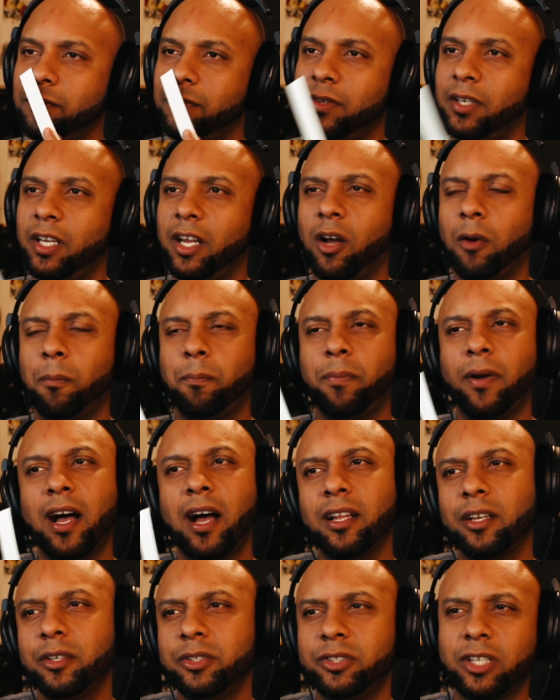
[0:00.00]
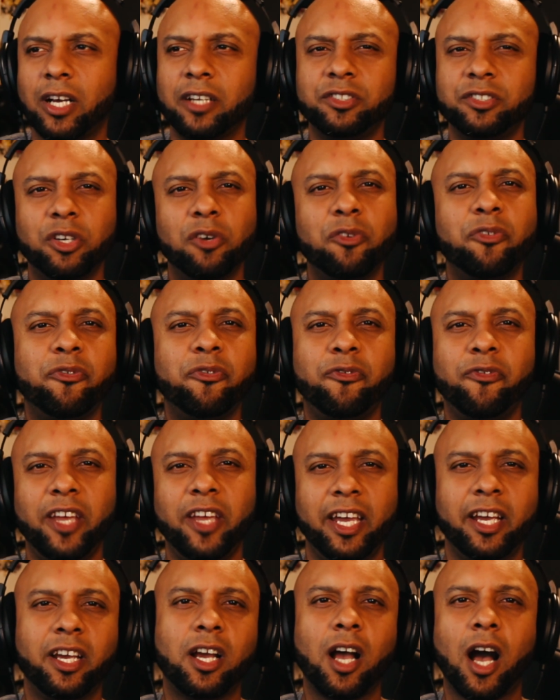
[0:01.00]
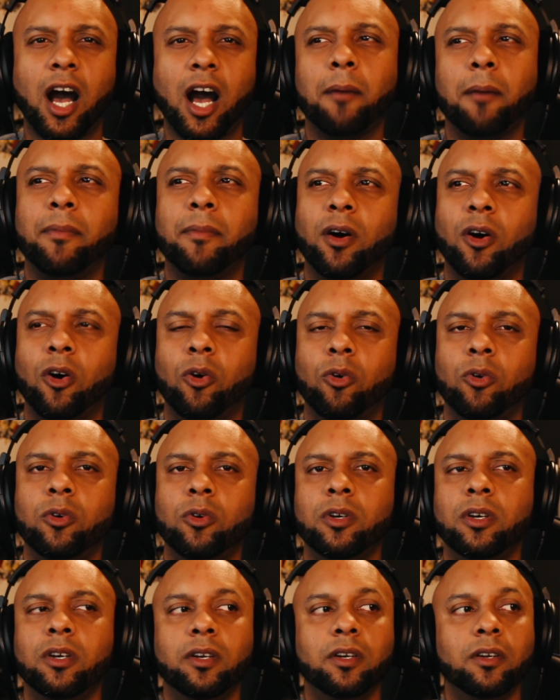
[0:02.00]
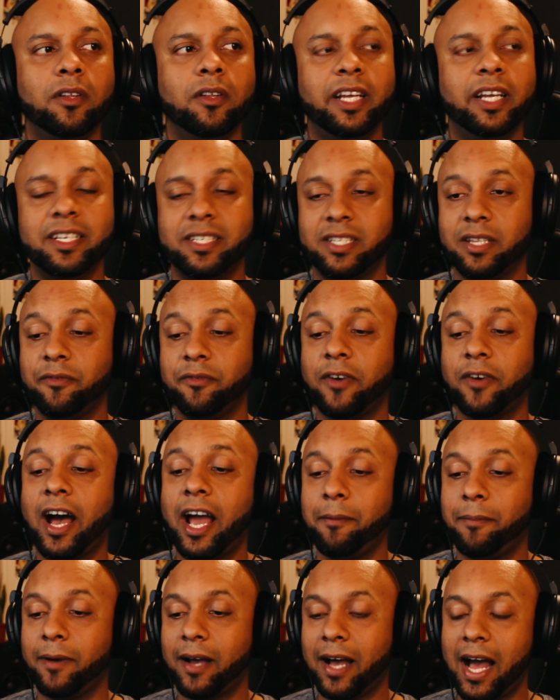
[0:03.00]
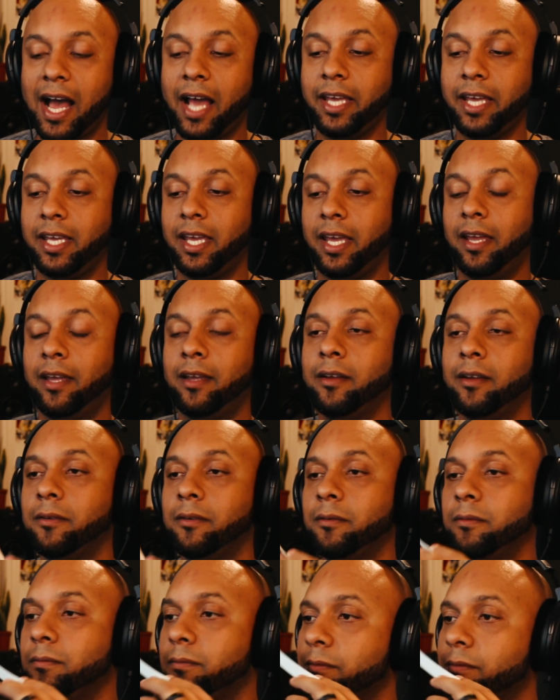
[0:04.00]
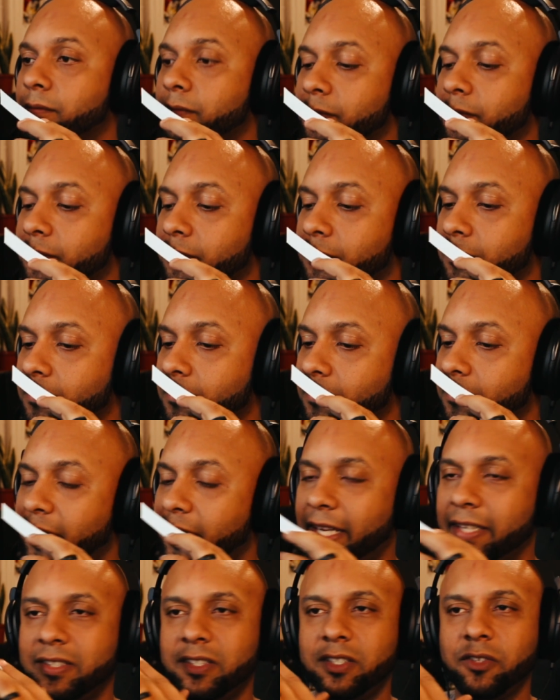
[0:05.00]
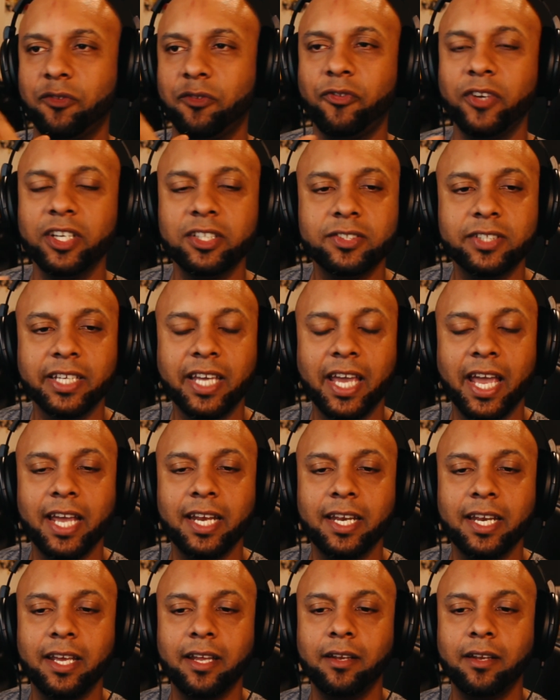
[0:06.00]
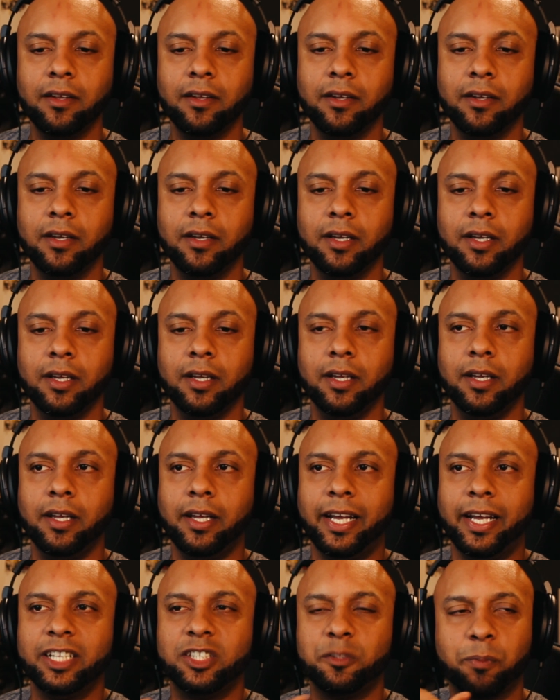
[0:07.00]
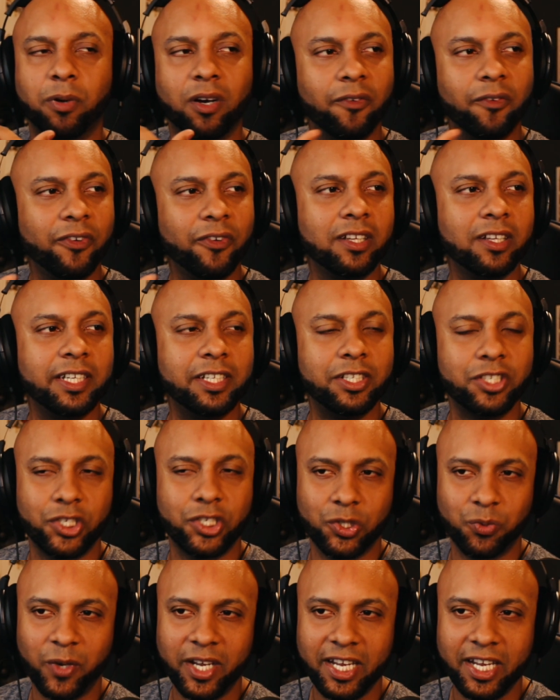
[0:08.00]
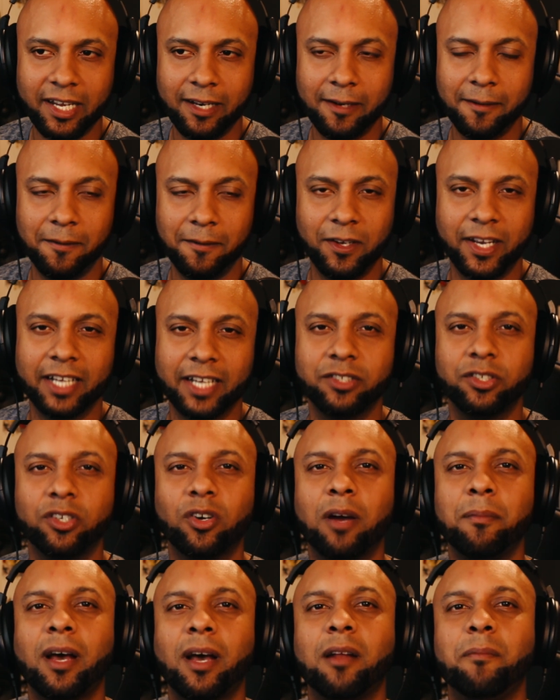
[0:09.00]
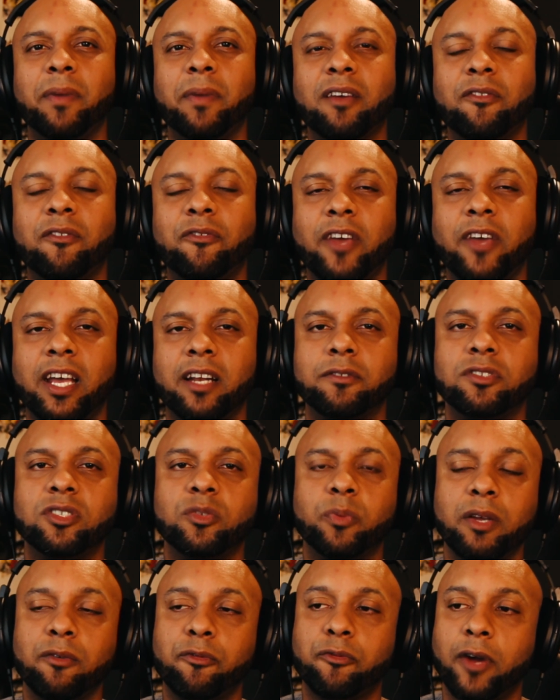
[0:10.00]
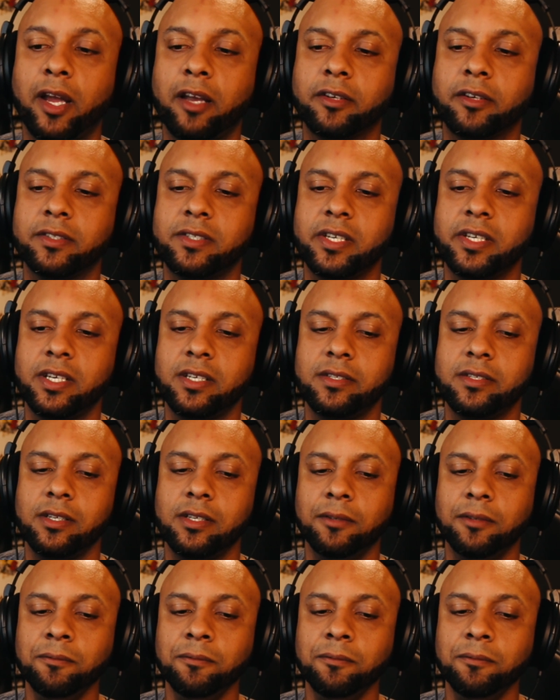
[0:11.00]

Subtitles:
You know, Palo Santo fig combo is the vibe I get. It's sophisticated. It's perfectly sweet. You guys know I'm not a big fan of sweet fragrances.